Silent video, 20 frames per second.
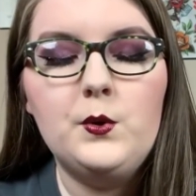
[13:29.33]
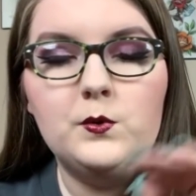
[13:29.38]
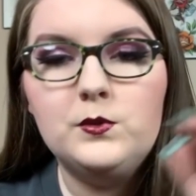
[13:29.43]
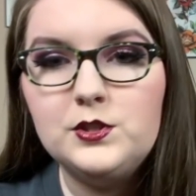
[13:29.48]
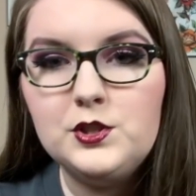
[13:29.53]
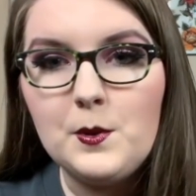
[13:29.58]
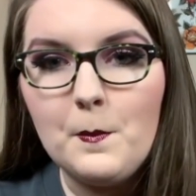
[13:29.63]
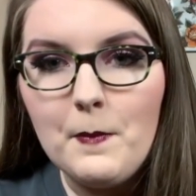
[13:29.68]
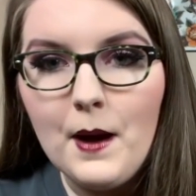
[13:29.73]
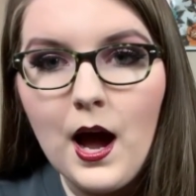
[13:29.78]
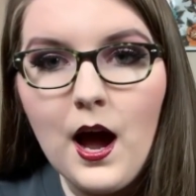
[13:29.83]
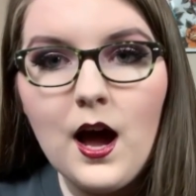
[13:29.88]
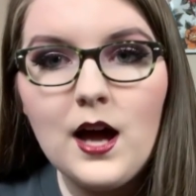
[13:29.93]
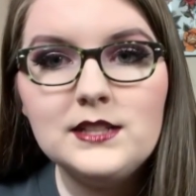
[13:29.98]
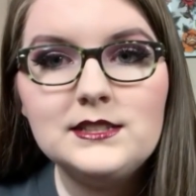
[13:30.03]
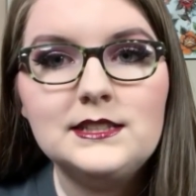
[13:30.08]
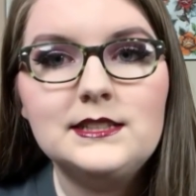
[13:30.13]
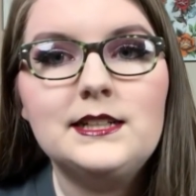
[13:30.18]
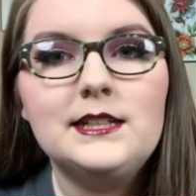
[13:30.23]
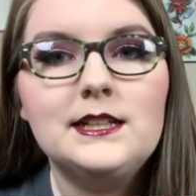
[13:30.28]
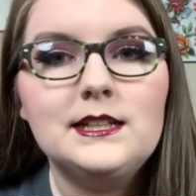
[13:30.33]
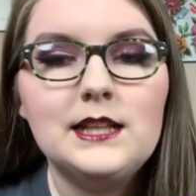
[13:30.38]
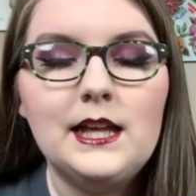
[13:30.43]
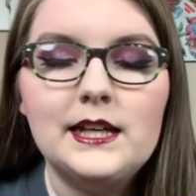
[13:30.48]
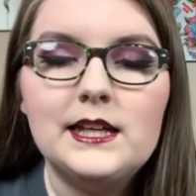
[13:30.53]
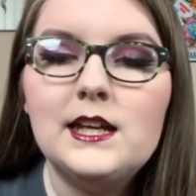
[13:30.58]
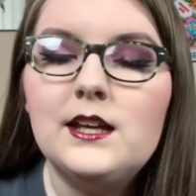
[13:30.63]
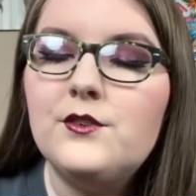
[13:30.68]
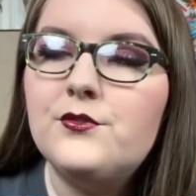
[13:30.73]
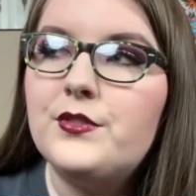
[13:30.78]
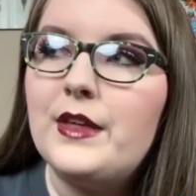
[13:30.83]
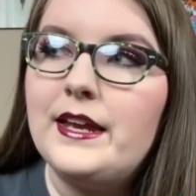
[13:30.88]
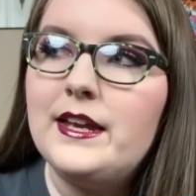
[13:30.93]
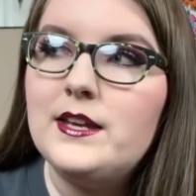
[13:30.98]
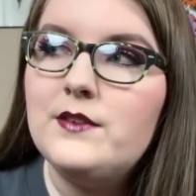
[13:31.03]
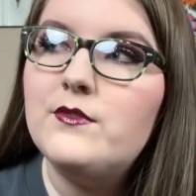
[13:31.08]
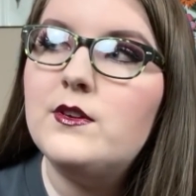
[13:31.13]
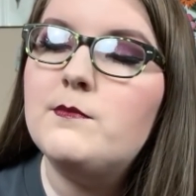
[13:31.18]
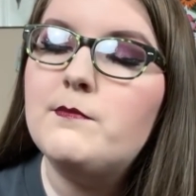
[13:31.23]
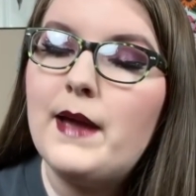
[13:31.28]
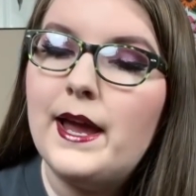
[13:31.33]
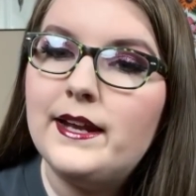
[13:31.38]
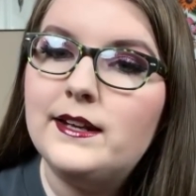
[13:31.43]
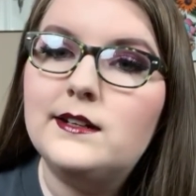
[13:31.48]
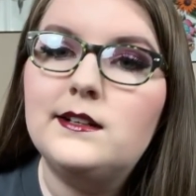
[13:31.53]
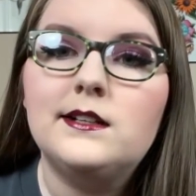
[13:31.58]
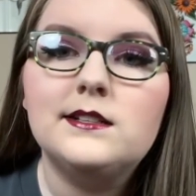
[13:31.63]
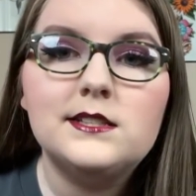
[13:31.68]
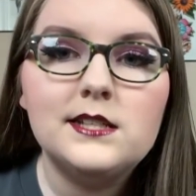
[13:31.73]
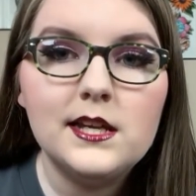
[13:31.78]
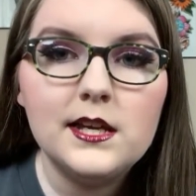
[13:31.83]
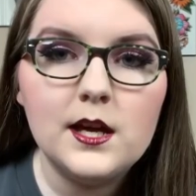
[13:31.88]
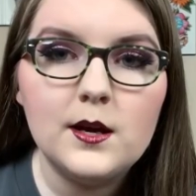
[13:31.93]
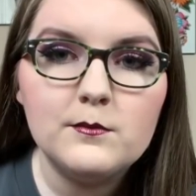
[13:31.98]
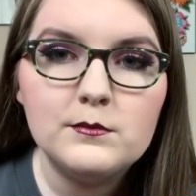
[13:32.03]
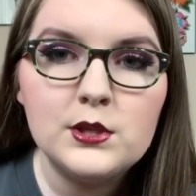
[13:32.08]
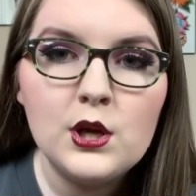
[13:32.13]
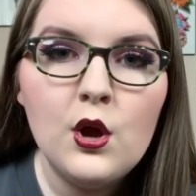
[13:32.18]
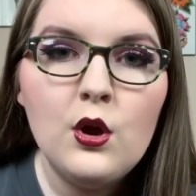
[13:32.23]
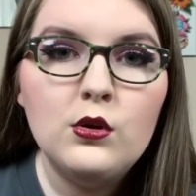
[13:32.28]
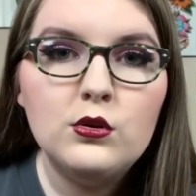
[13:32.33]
deposited, like if they even made an attempt